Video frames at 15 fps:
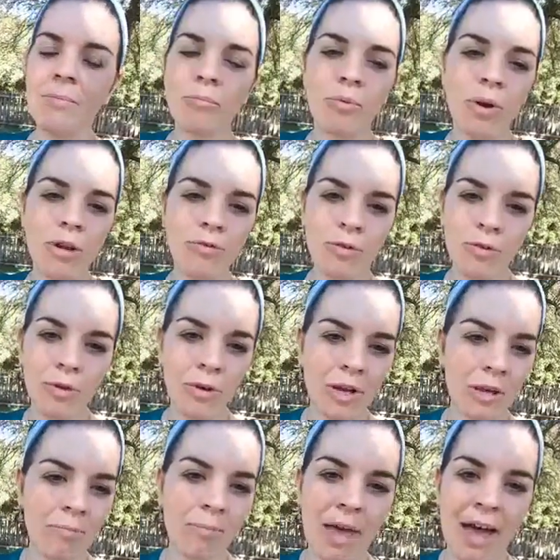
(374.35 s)
Pray for their
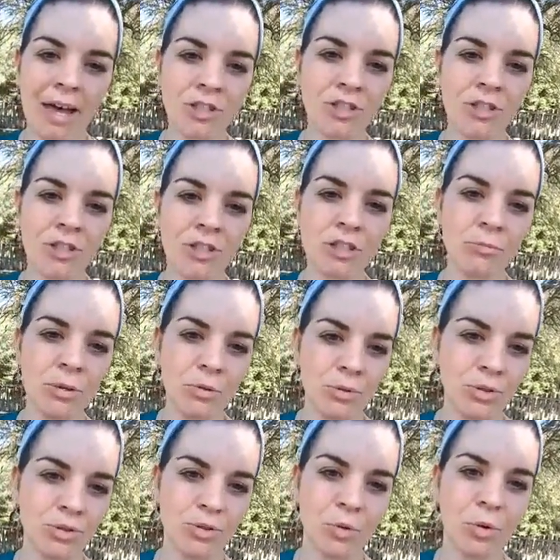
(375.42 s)
compassion to be
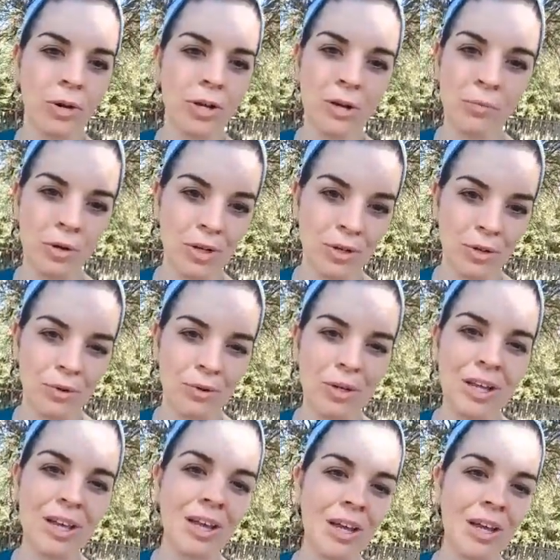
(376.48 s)
restored and renewed.